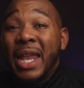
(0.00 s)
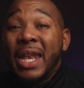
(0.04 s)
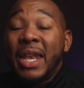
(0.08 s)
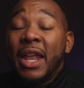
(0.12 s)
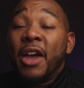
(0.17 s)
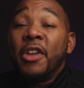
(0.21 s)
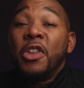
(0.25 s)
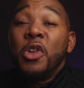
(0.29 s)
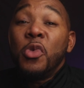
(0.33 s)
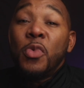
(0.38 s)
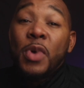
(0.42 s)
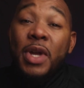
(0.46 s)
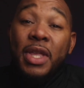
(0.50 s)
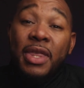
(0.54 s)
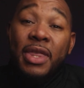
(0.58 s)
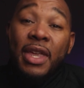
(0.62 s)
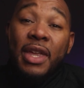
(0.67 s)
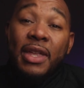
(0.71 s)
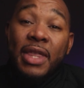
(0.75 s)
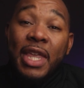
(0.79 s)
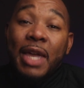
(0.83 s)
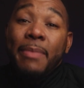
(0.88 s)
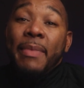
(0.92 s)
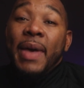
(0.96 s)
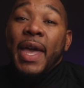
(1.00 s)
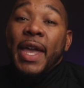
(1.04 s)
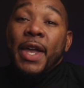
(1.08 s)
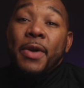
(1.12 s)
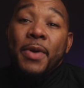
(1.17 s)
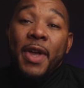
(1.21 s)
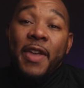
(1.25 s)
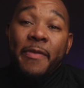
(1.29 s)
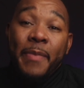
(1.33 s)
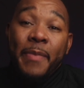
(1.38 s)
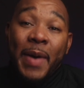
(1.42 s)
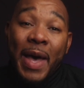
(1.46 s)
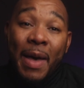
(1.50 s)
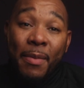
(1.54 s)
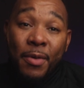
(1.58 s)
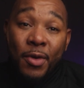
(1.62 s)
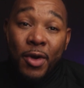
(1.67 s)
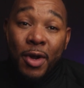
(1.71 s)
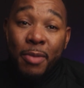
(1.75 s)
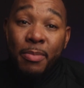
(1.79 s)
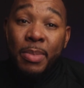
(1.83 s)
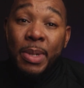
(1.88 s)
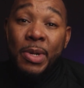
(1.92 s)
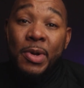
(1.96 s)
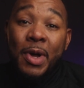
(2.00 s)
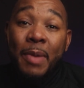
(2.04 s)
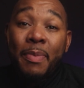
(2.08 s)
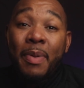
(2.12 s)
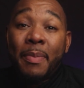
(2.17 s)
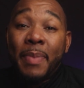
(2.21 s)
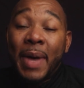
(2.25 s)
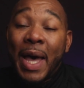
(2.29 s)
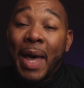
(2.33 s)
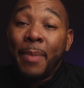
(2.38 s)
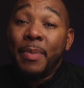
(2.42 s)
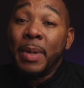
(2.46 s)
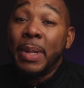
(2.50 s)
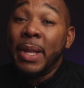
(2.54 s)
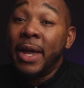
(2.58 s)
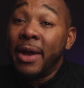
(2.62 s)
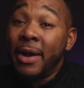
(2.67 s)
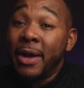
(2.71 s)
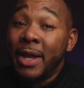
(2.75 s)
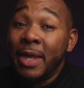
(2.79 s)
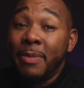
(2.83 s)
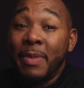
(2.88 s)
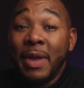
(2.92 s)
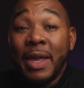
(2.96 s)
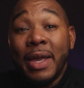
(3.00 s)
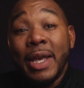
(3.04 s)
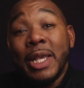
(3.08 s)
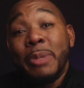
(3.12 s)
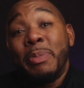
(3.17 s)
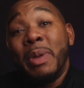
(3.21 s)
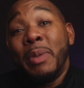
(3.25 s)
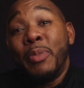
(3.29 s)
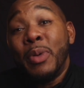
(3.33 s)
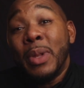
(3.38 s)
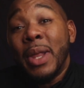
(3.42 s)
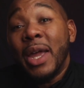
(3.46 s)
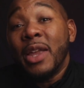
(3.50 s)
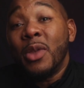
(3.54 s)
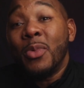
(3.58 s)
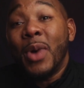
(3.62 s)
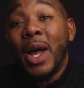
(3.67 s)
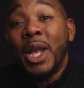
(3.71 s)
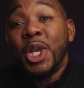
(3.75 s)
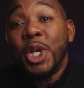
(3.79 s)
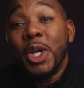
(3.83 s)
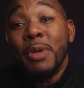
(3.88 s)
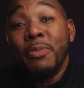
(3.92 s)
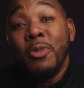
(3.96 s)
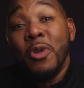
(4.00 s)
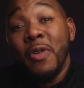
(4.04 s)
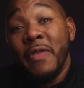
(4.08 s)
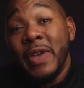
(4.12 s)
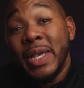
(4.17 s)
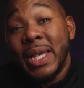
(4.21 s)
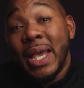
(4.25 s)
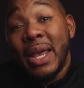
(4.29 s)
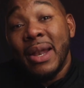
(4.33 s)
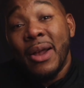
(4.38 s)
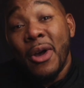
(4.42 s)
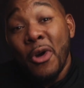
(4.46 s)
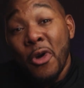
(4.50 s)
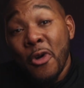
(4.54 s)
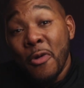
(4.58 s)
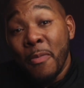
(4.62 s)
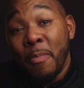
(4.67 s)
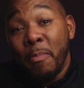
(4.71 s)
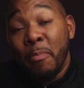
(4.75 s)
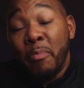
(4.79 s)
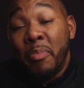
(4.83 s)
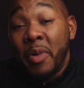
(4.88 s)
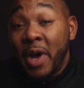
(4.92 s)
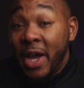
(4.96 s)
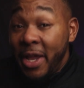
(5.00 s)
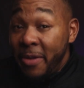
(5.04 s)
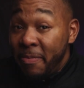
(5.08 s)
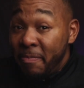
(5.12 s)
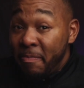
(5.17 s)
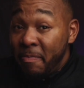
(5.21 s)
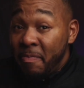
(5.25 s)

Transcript: Now, you would think that microwave popcorn blew up in popularity because people liked watching movies at home, but